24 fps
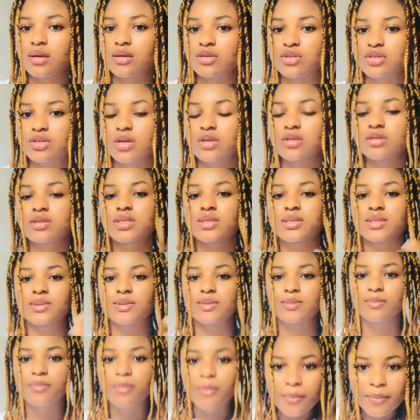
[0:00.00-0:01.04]
Just
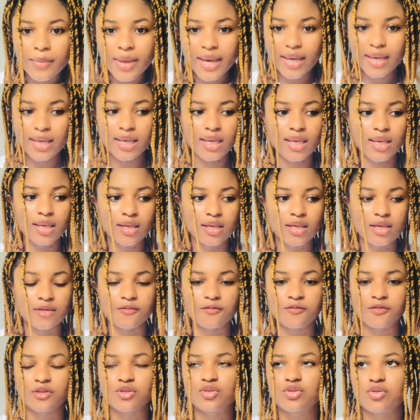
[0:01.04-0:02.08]
make a
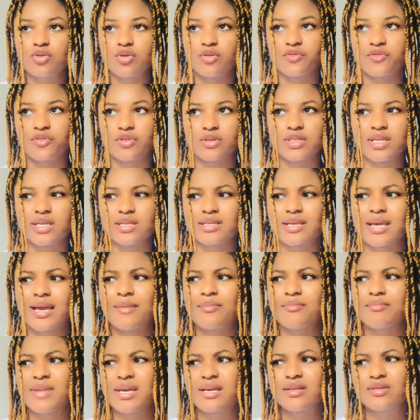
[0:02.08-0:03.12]
video of yourself. You
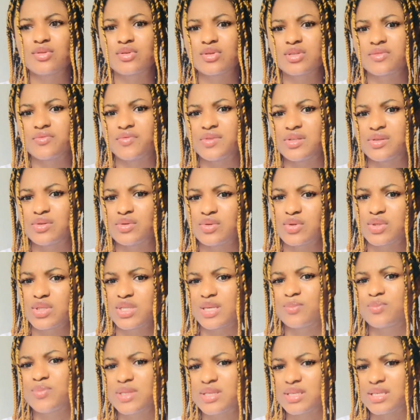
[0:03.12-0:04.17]
can make those videos,
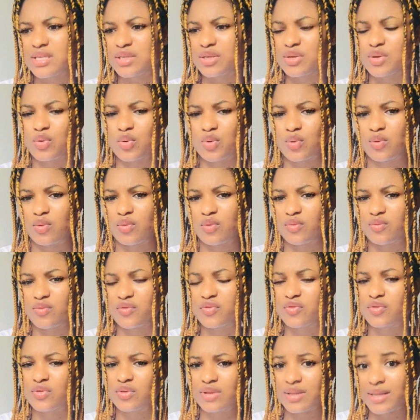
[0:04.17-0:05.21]
keep it in your
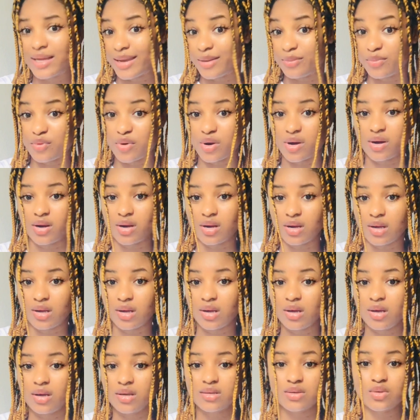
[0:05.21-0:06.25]
phone library.
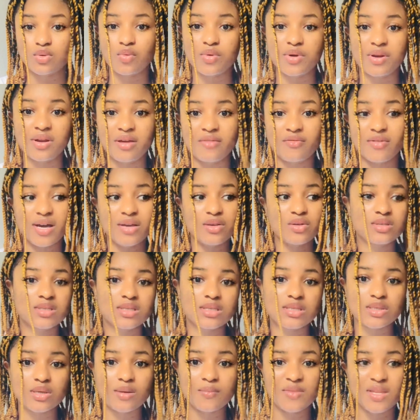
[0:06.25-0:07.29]
So whenever you
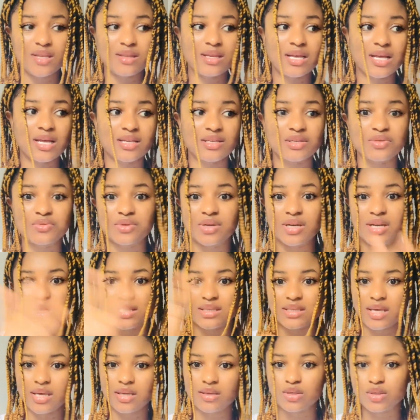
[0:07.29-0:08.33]
see something that is
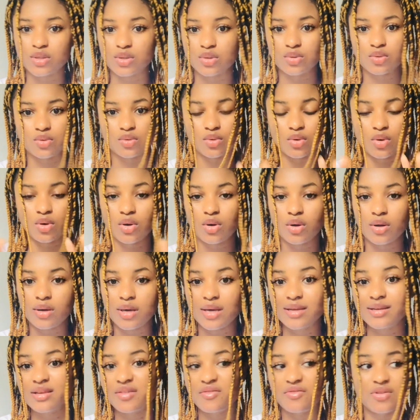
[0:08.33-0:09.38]
related to
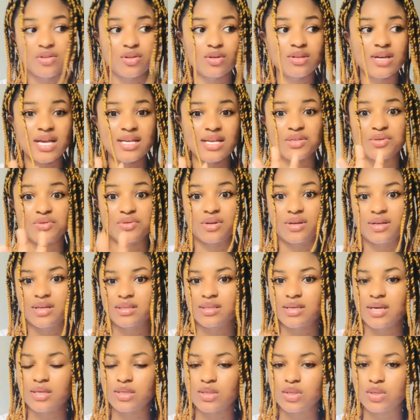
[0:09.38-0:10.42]
any video that is
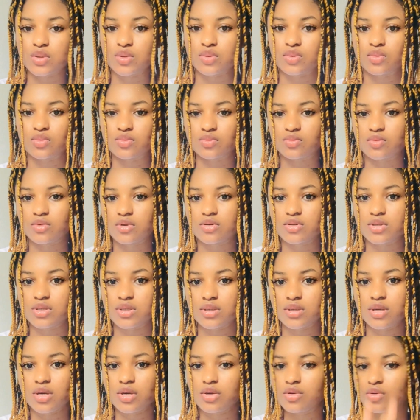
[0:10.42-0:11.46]
related to
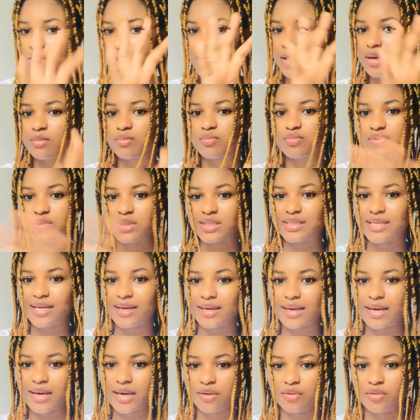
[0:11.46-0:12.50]
what you can put
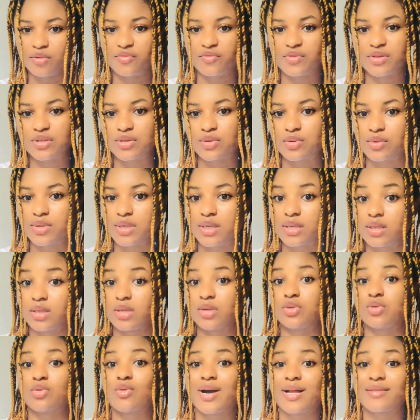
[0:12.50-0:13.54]
that kind of video in,
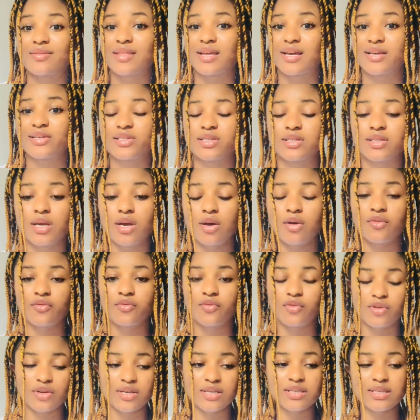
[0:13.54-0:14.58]
you attach it.
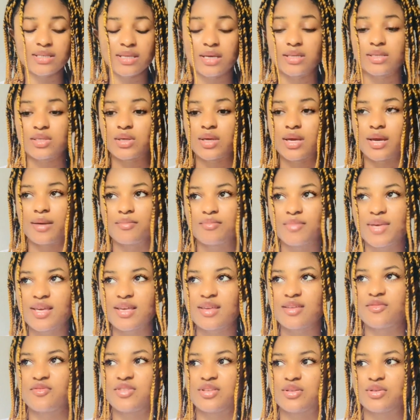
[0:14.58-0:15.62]
For instance, you can
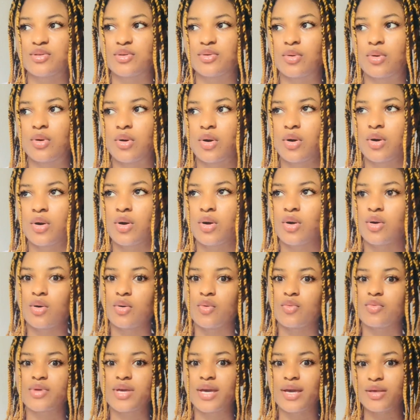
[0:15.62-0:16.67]
make a video
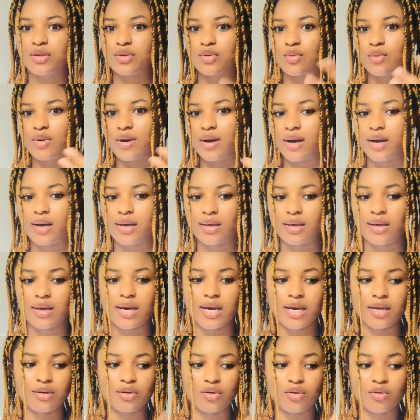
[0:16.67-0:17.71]
where you are a
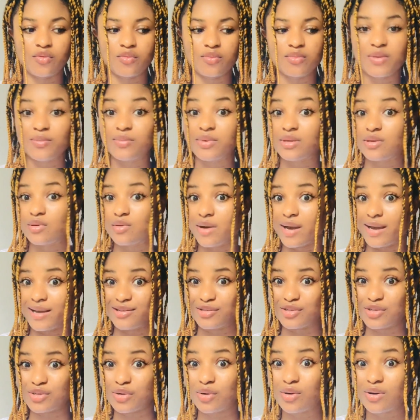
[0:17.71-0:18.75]
kind of, maybe you are
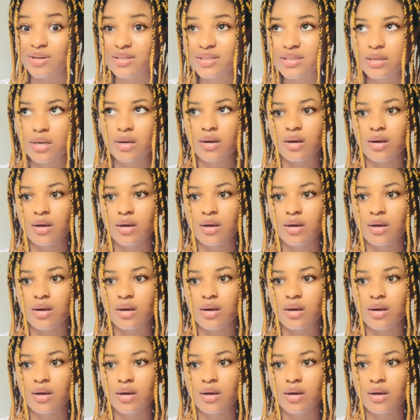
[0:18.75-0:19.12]
in shock.